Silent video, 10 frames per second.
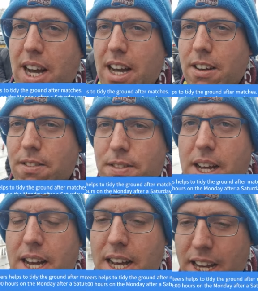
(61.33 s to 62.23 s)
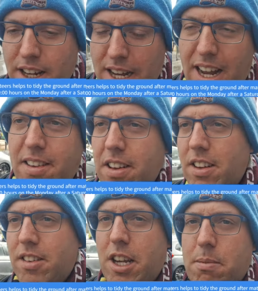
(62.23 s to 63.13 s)
have an
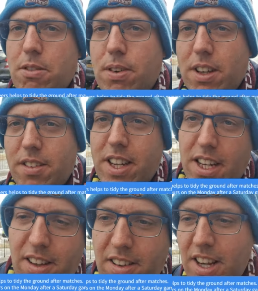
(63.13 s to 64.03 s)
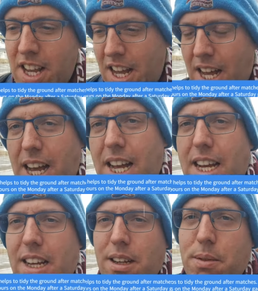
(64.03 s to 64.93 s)
excellent team of volunteers
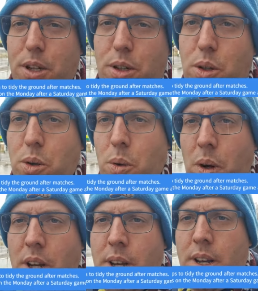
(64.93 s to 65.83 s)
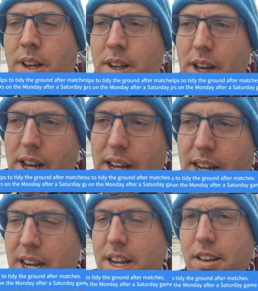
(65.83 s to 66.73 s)
who,
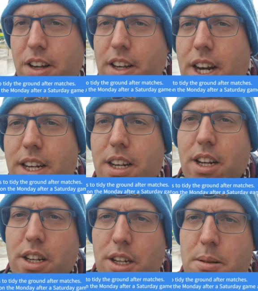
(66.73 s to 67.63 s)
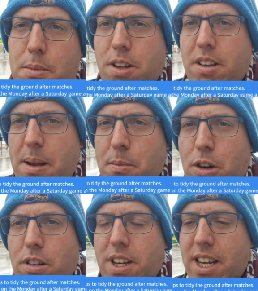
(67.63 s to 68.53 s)
using 9 o'clock on a Monday
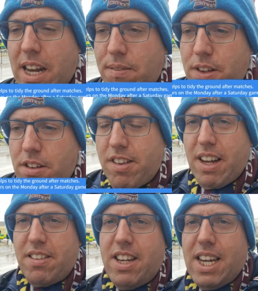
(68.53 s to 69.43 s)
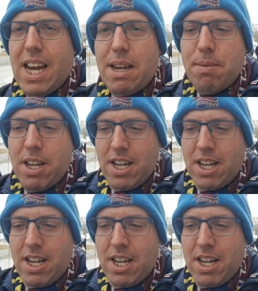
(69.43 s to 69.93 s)
morning after a Saturday game,